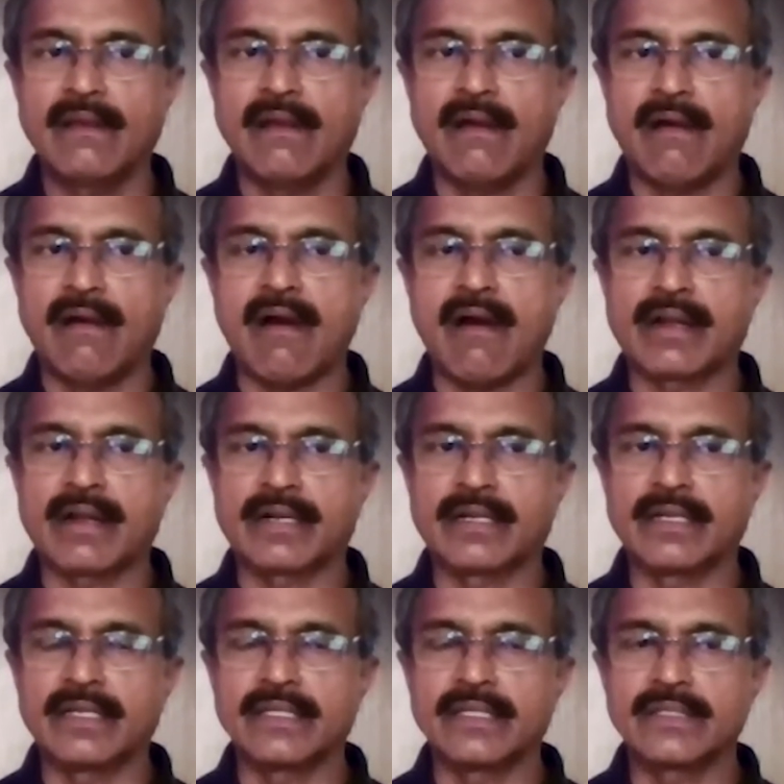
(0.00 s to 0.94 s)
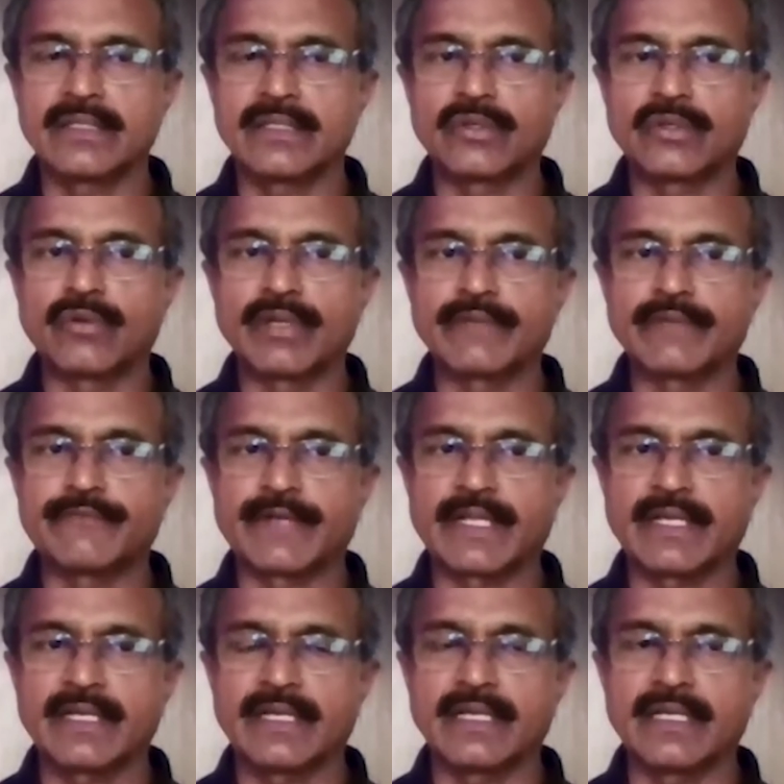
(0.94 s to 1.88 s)
or you're going
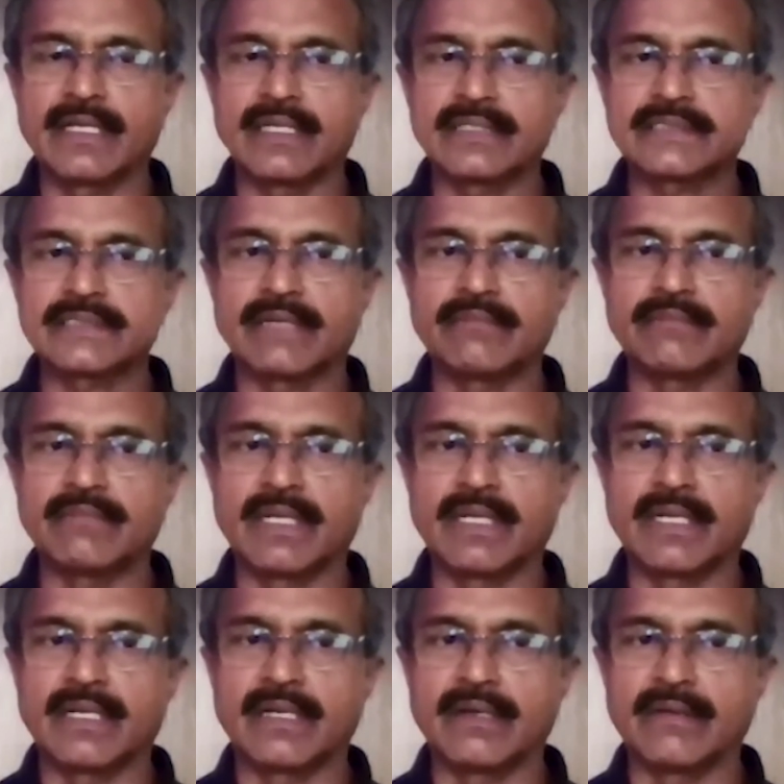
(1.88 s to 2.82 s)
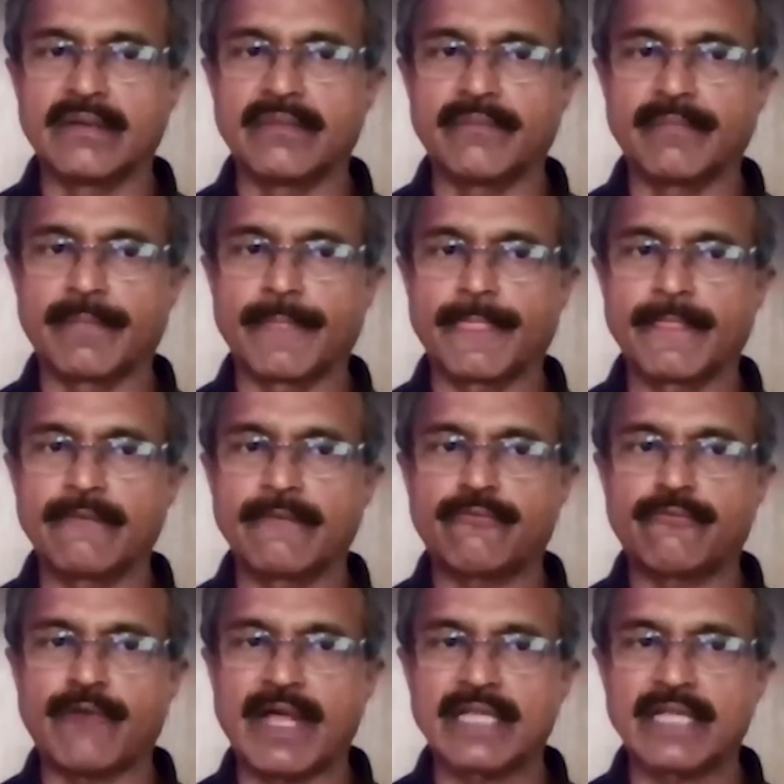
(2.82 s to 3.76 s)
for some
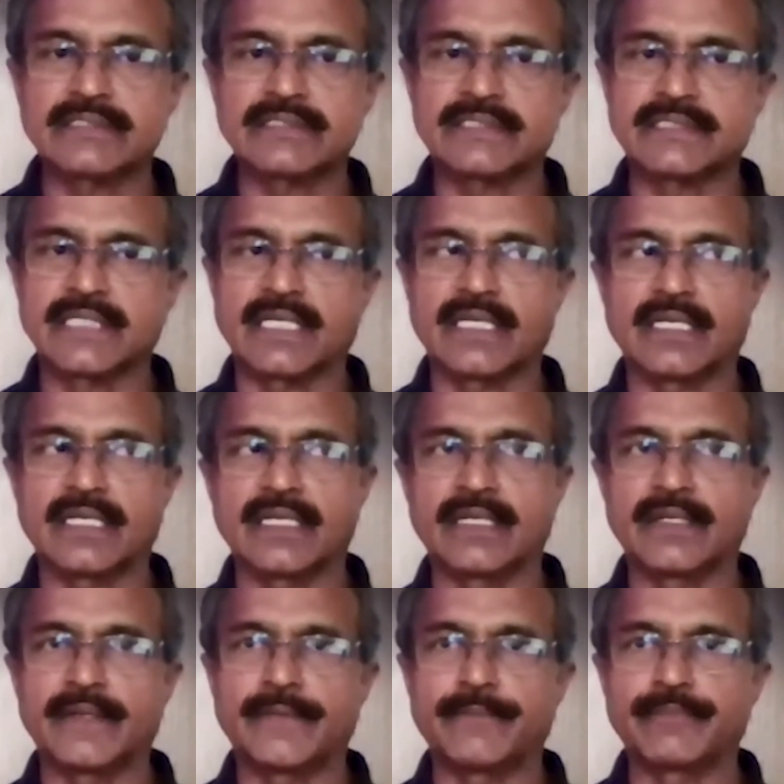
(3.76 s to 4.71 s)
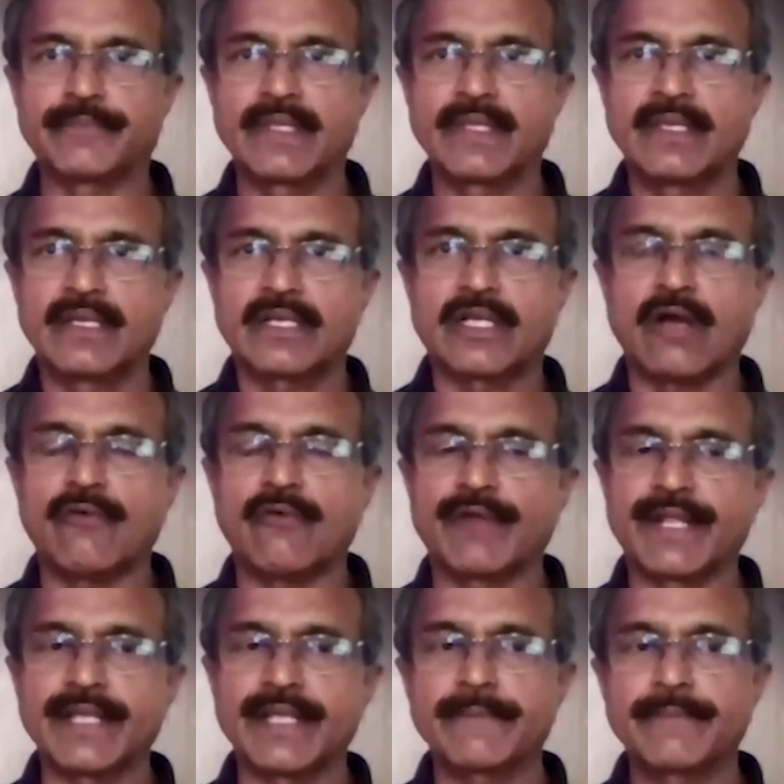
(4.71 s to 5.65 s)
false
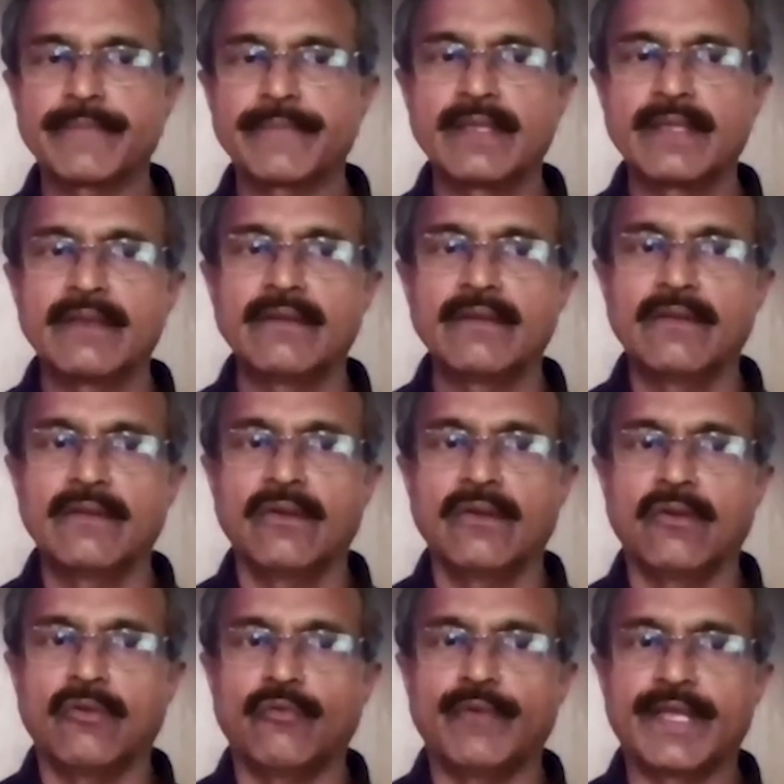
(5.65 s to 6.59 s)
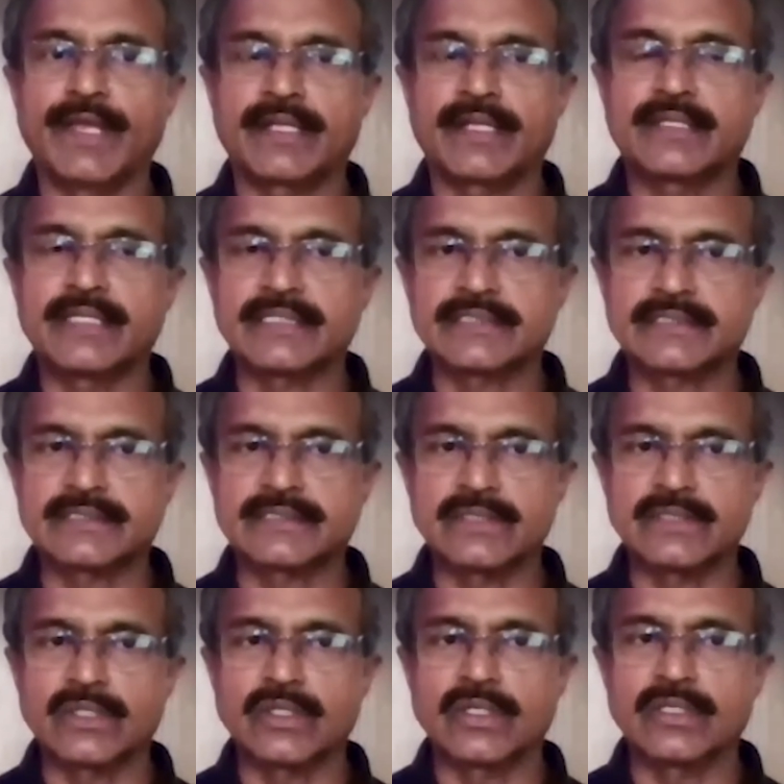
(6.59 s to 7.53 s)
covering where
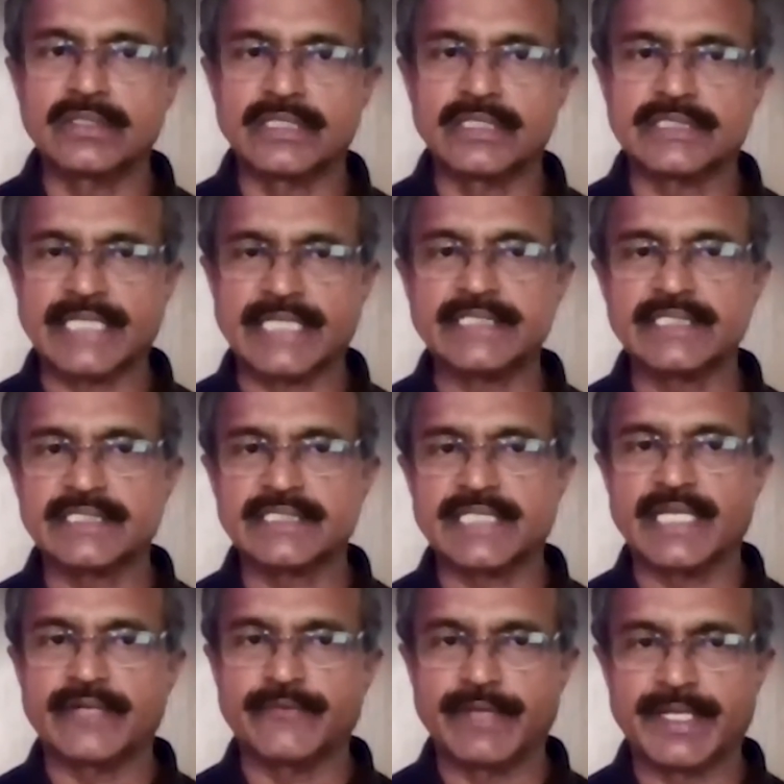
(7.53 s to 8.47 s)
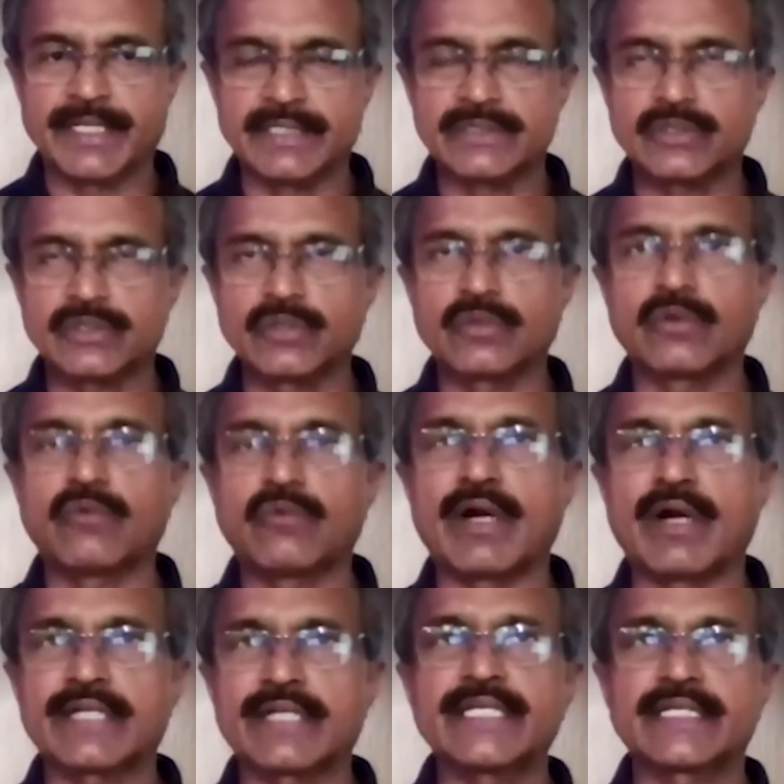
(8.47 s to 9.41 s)
the sizes can vary. So
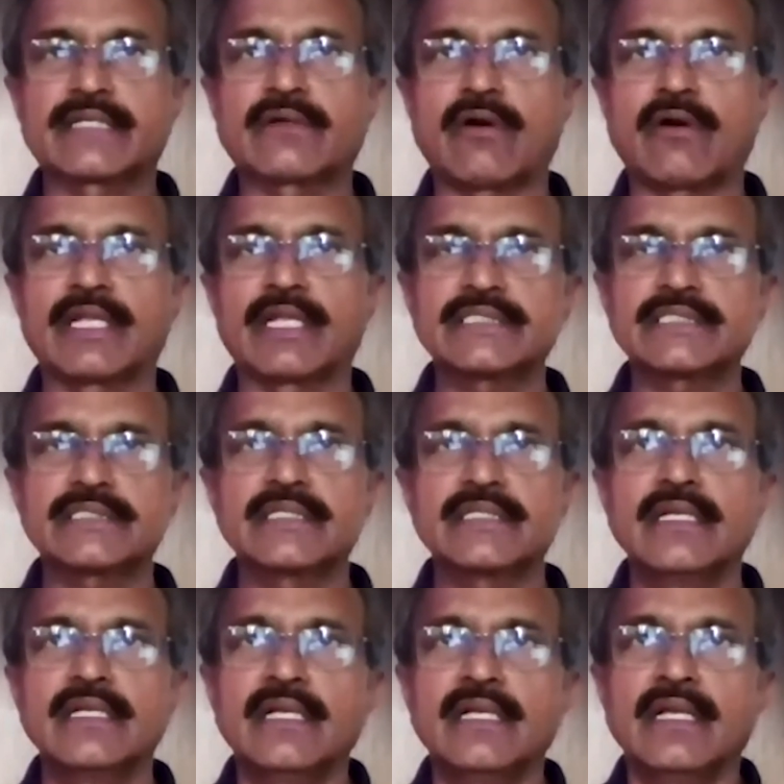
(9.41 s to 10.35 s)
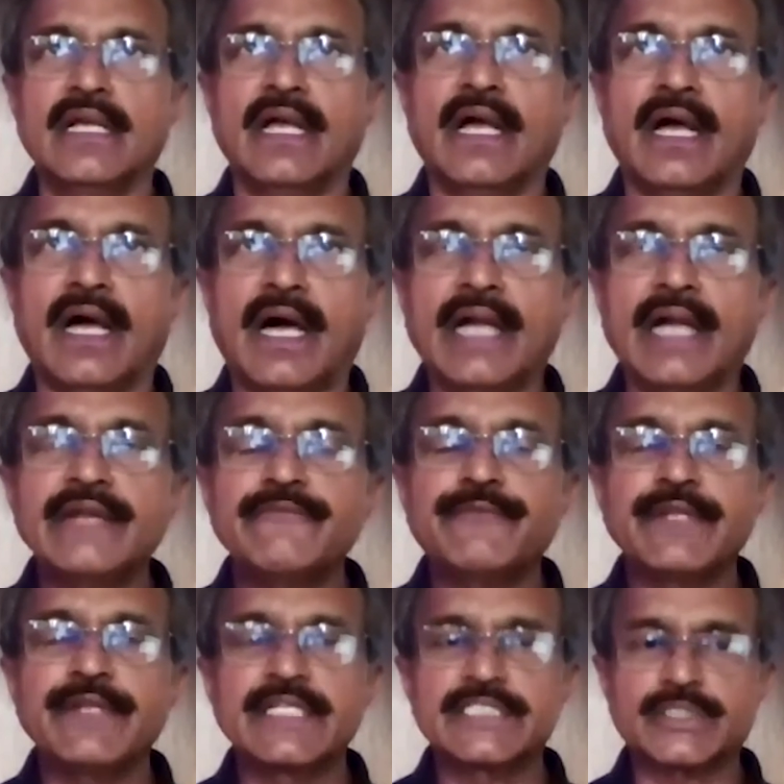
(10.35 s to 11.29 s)
what they call as
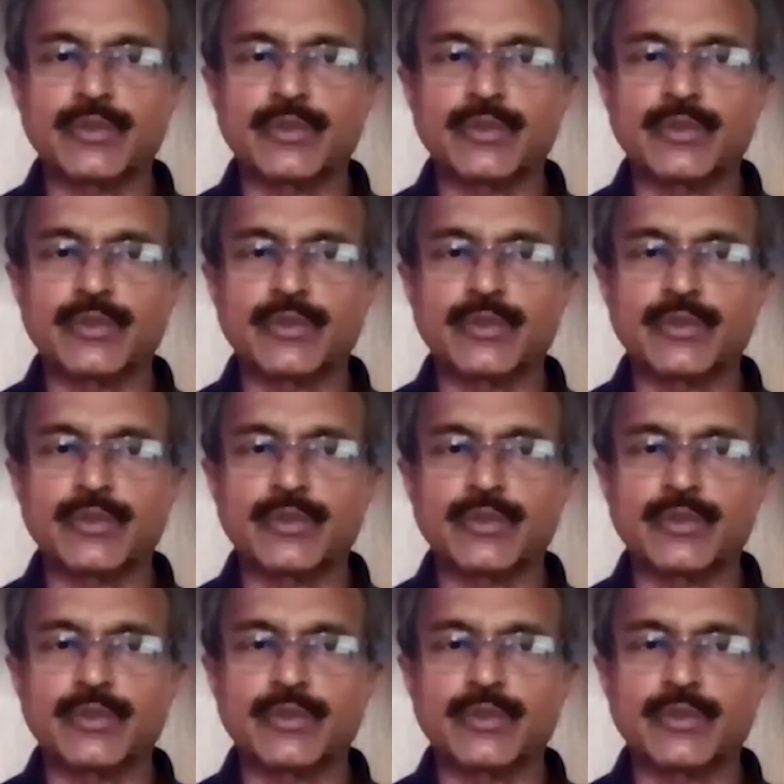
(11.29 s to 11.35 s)
unfinished